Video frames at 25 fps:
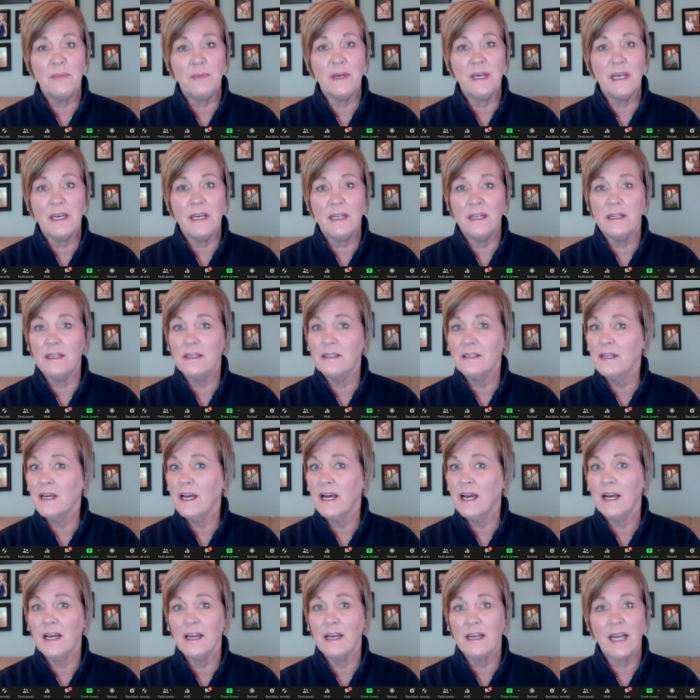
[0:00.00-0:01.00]
been
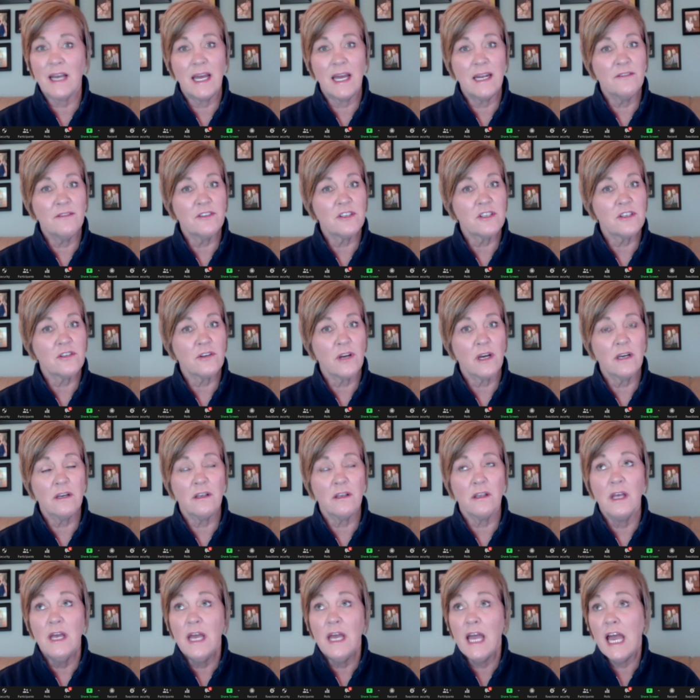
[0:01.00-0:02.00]
uh, kind of a
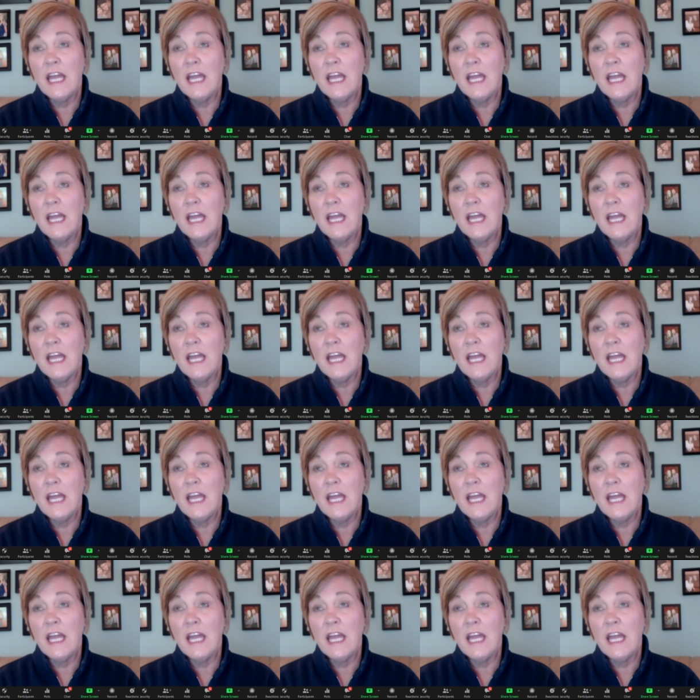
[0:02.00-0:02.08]
struggle.